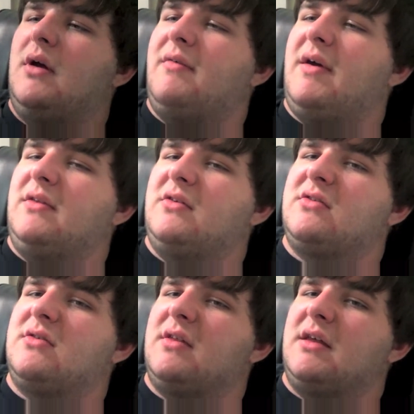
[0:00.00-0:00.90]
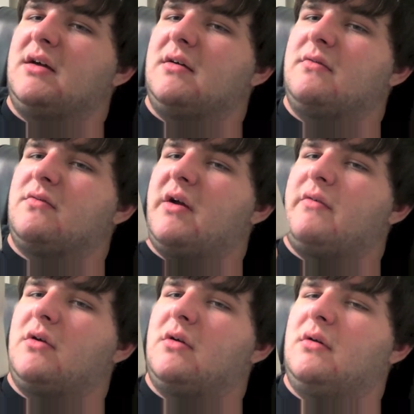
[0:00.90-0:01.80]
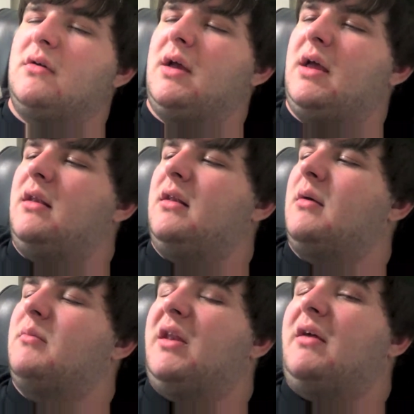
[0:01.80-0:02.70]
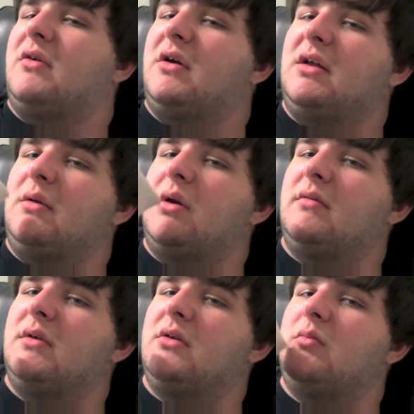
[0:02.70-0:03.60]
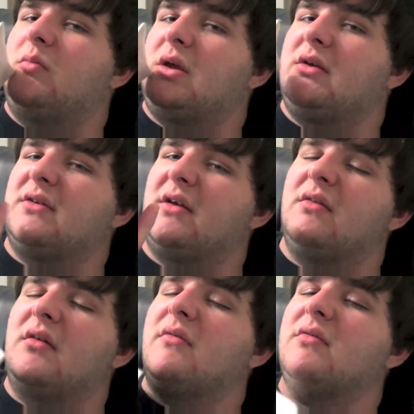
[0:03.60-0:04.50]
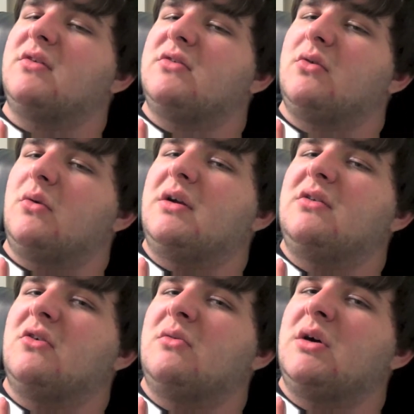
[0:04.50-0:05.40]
I've had this thing forever, and I'm never gonna get rid of it because I love this story so